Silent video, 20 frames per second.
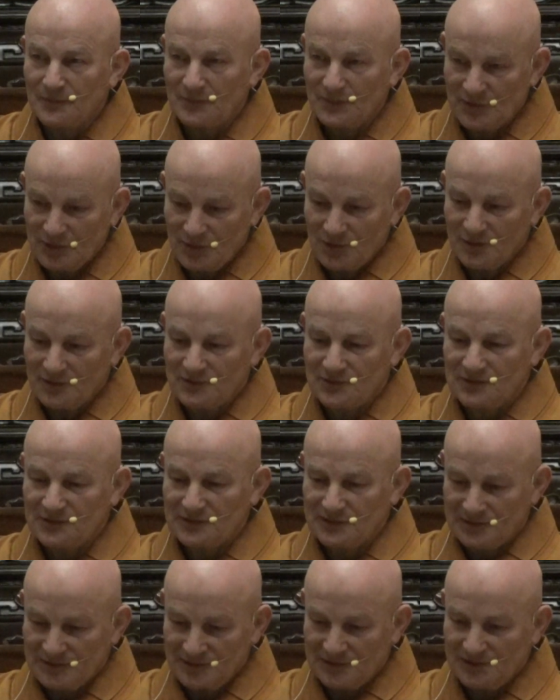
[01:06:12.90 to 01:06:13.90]
Because
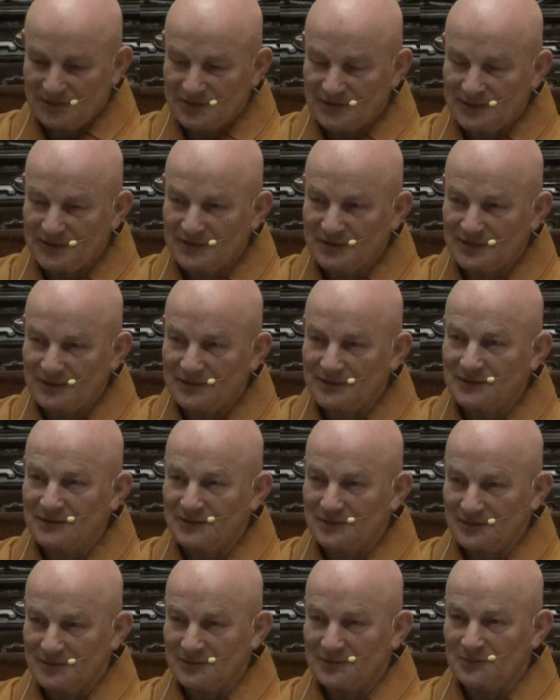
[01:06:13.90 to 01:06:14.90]
this uh,
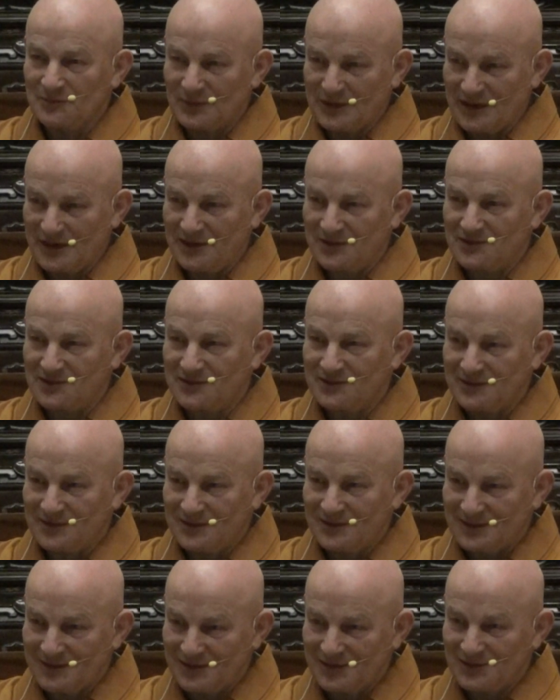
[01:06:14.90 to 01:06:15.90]
breath
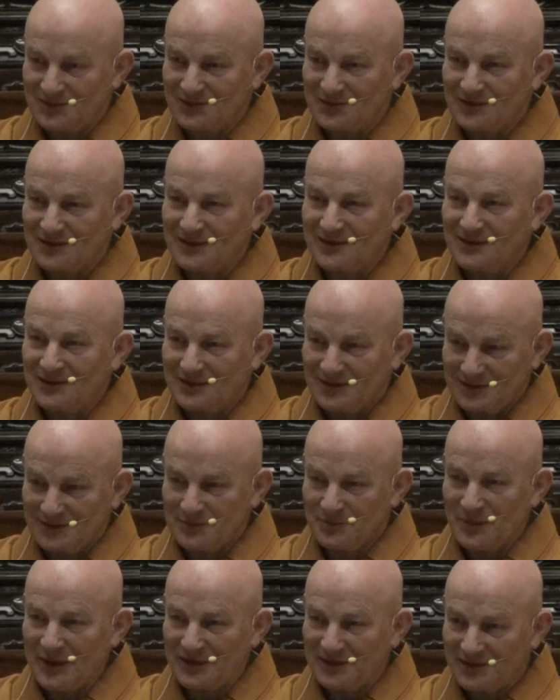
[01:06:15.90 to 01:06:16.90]
is the
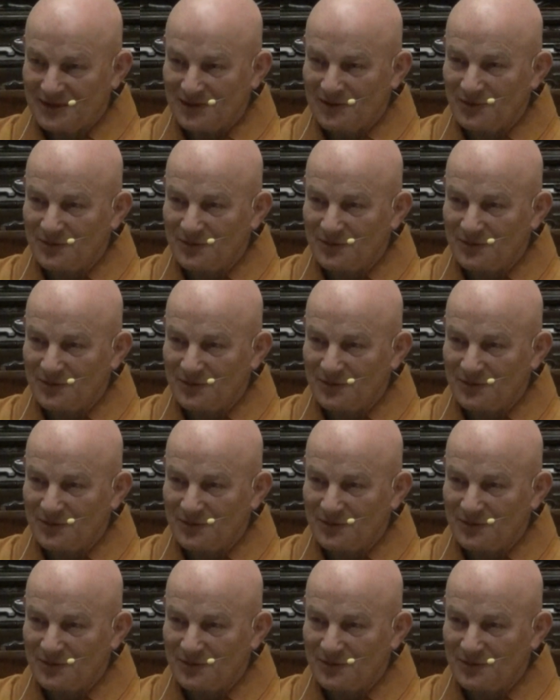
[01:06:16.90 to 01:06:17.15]
mental